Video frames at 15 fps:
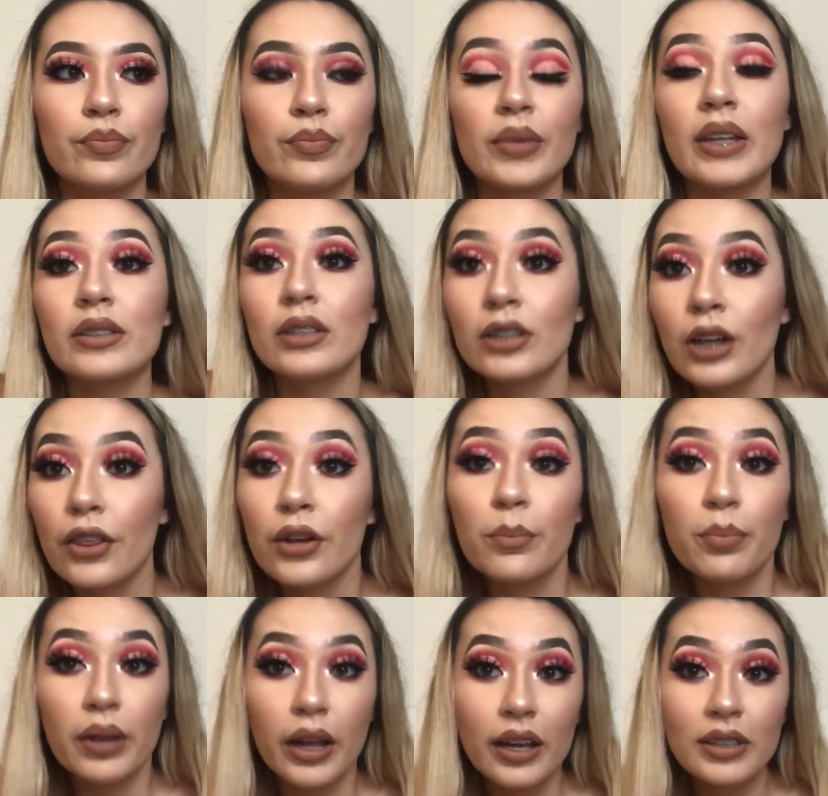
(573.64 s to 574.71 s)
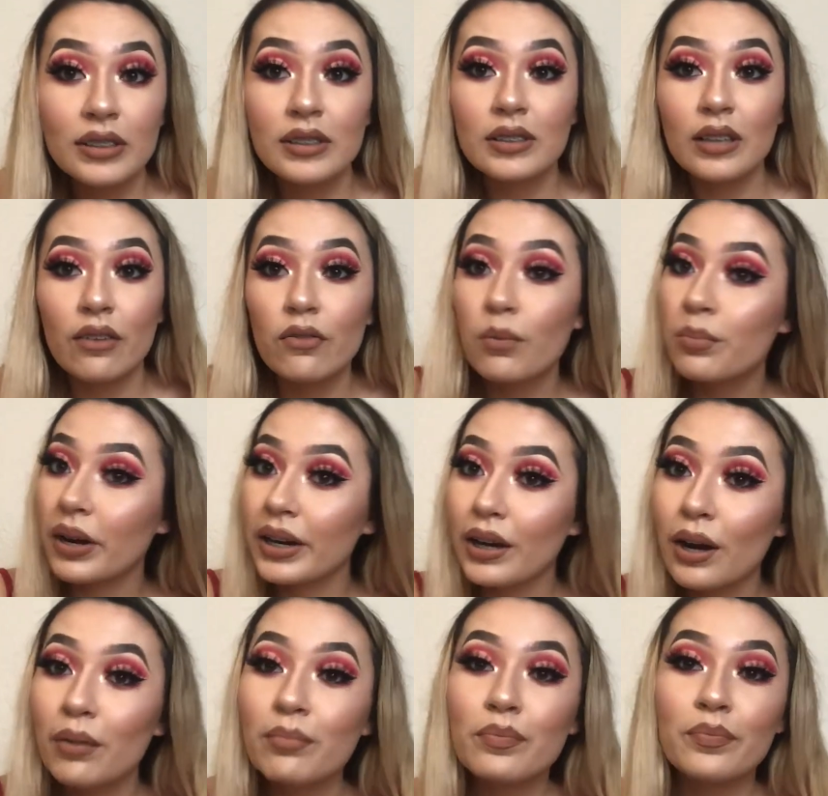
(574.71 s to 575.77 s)
that's another plus of a
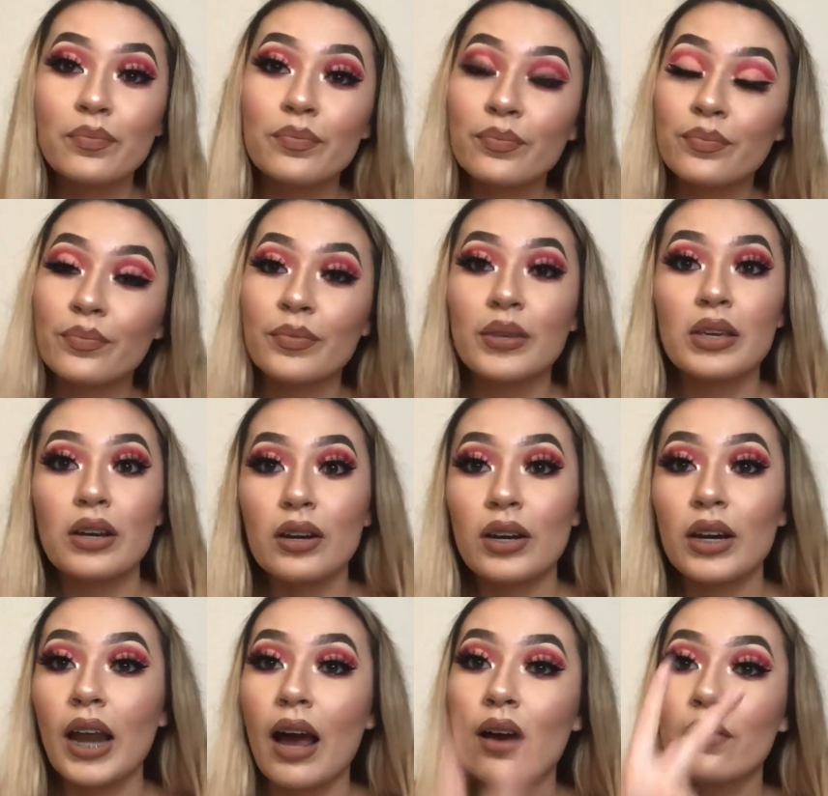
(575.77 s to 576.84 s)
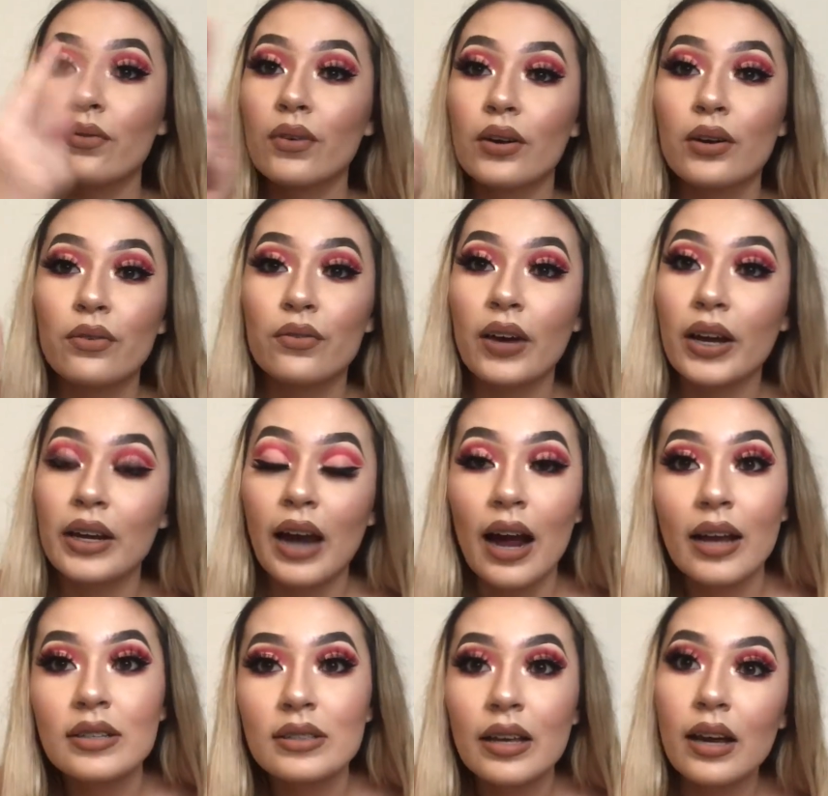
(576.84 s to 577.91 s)
breakup. You're gonna have fucking
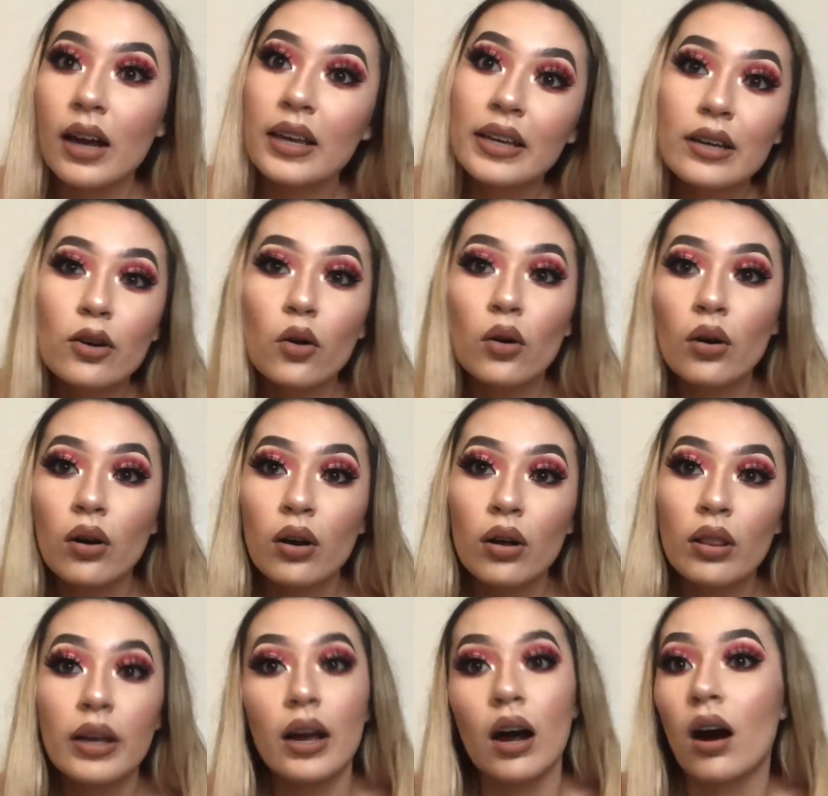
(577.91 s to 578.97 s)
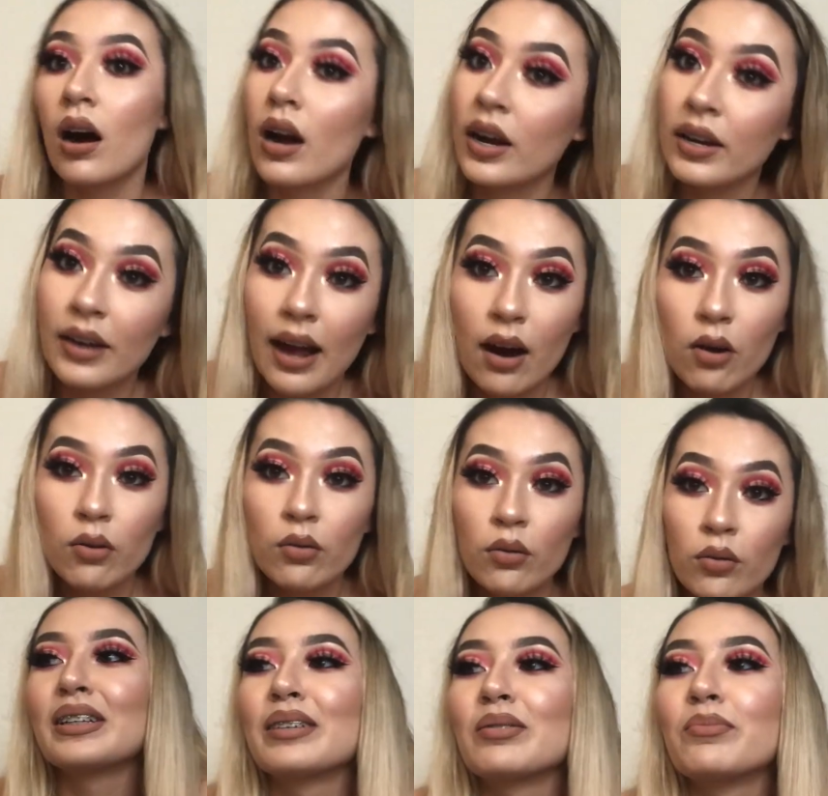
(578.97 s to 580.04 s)
eyes like an eagle, like a hawk now.
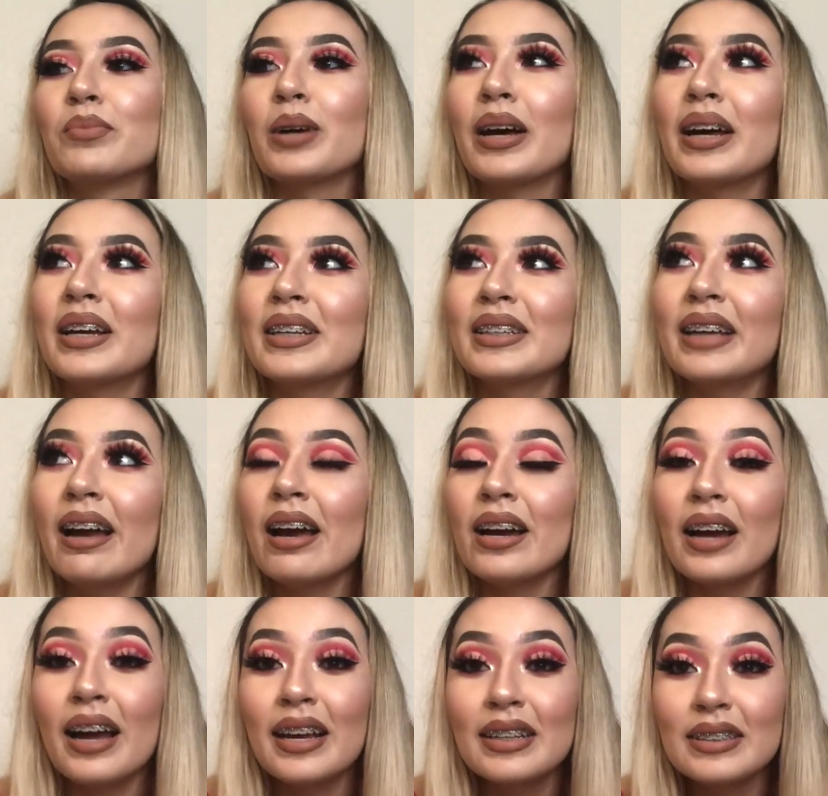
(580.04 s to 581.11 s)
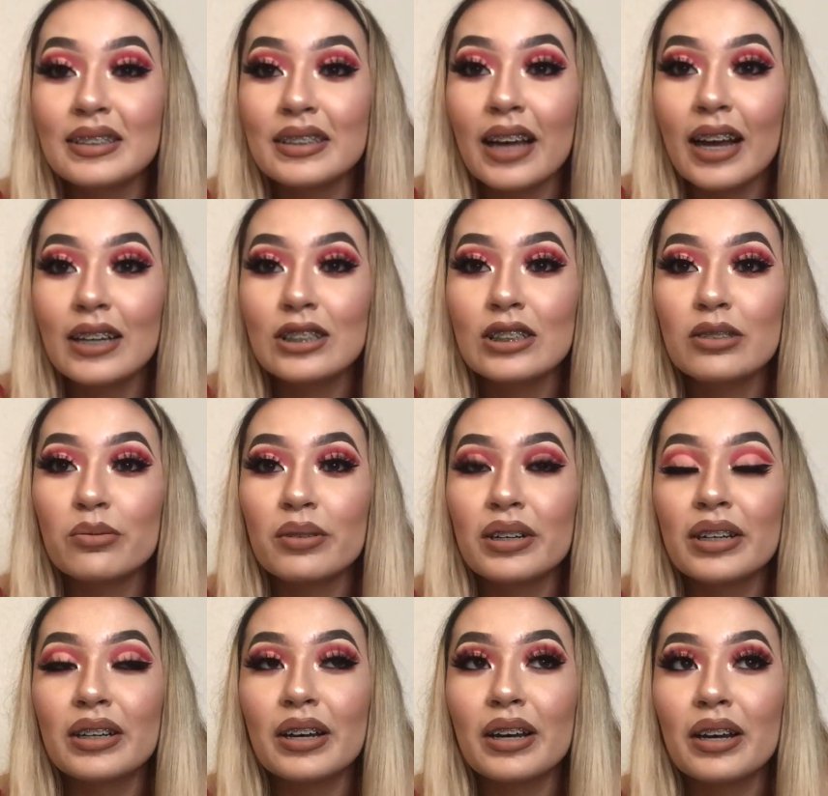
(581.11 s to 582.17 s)
But yeah, guys, I just
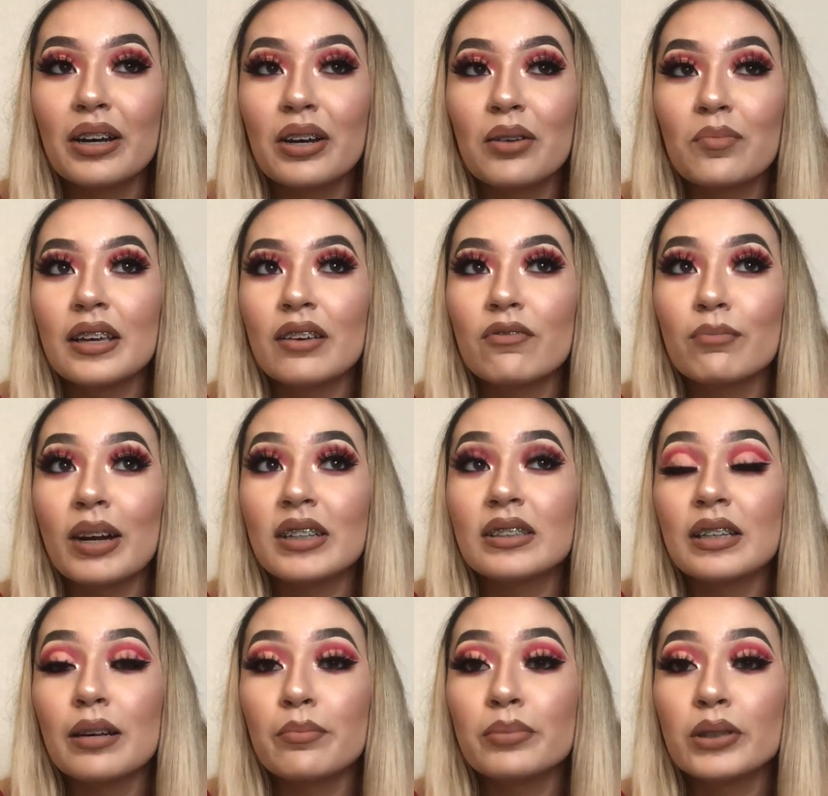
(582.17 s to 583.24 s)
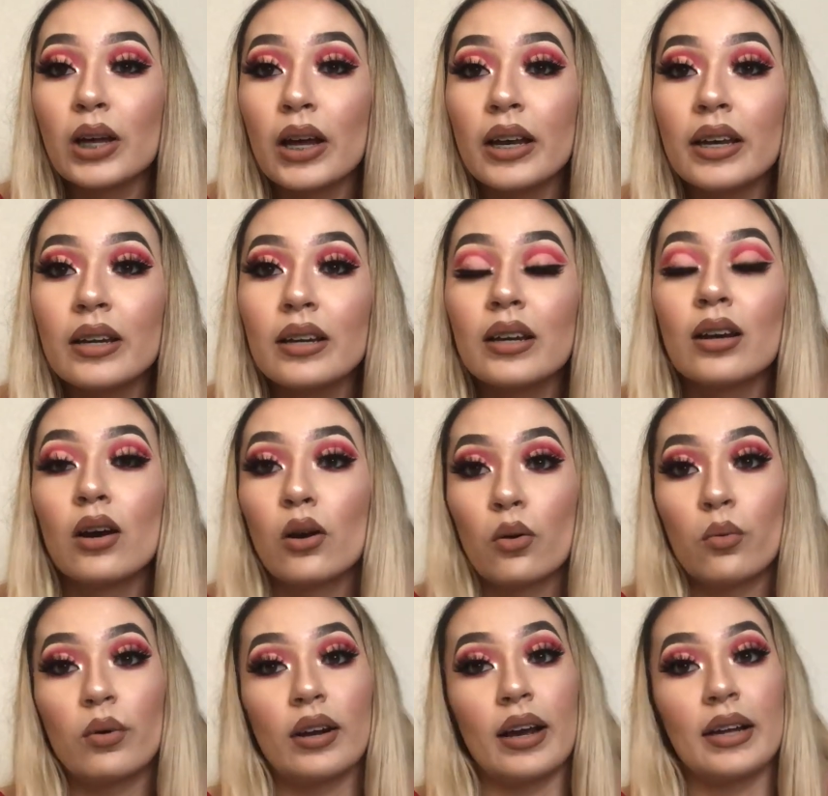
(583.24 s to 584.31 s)
wanted to give my tips on
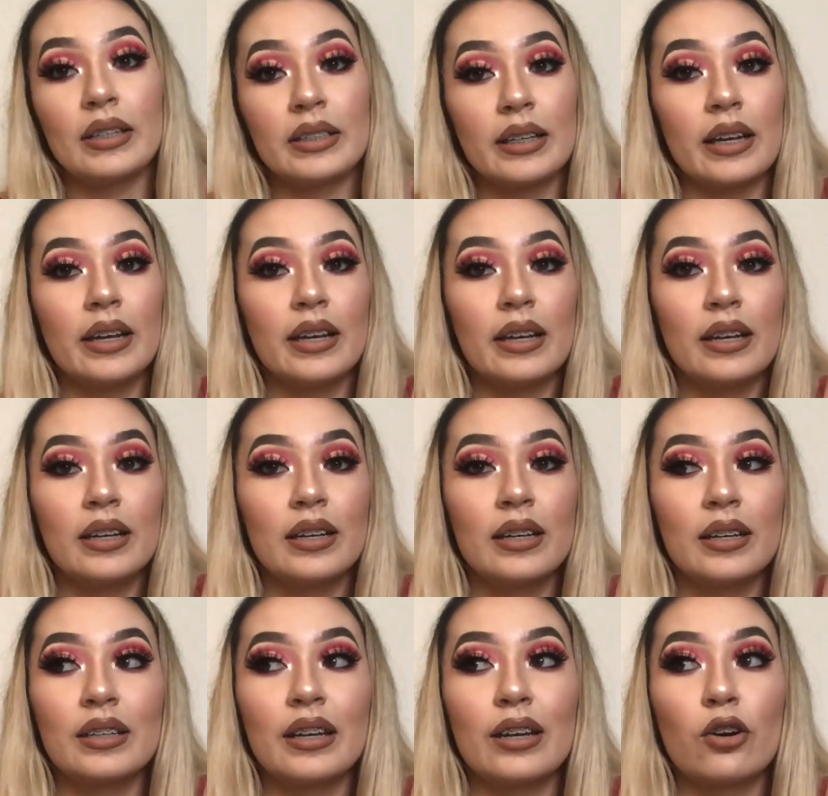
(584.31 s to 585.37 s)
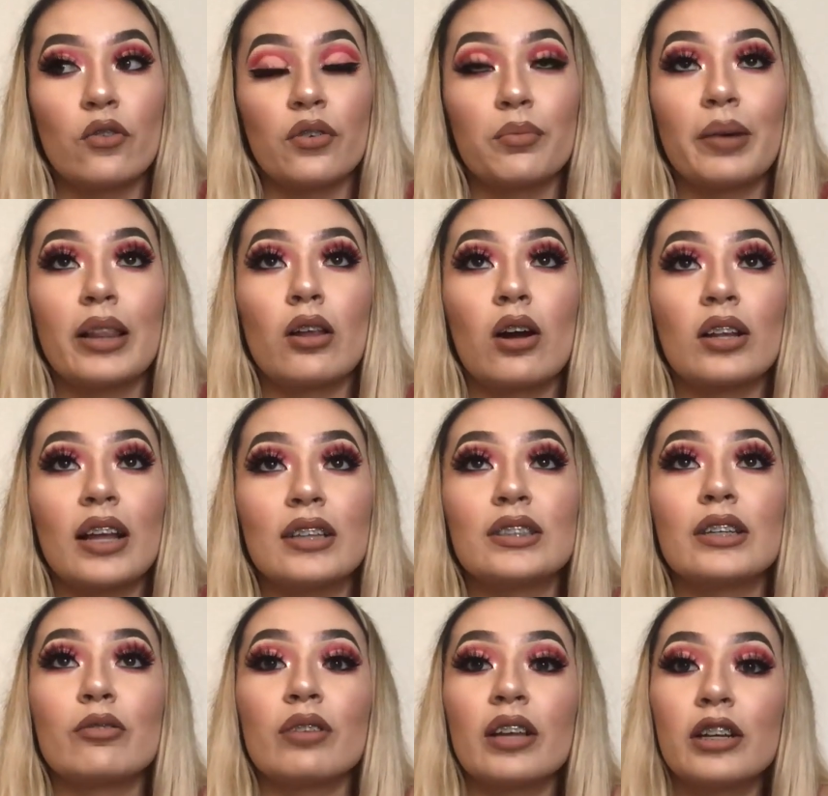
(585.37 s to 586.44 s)
what I did to get over my
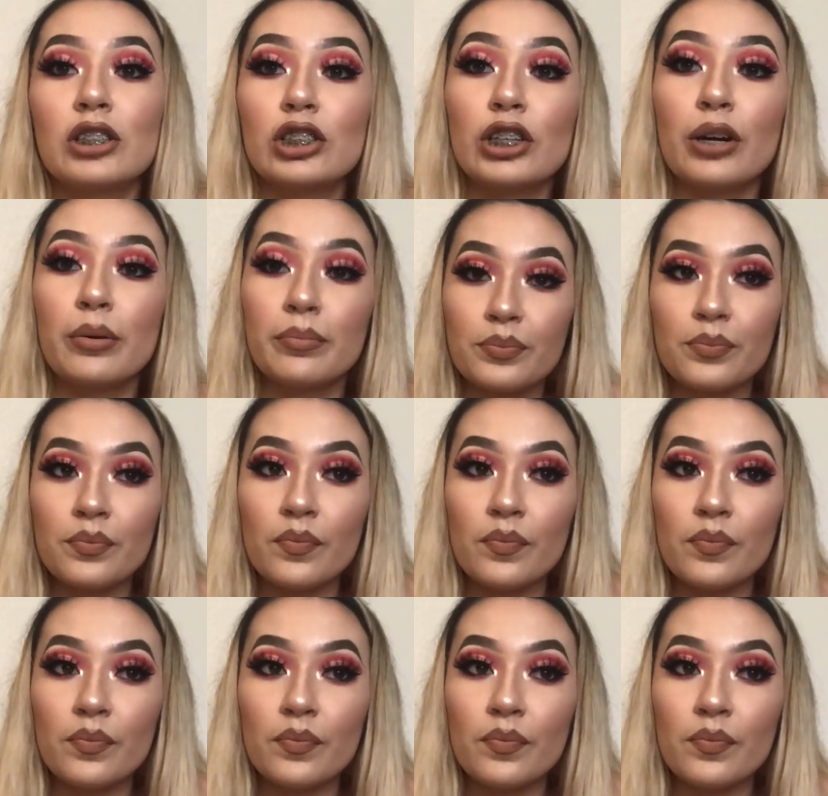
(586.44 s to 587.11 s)
long-lasting relationship.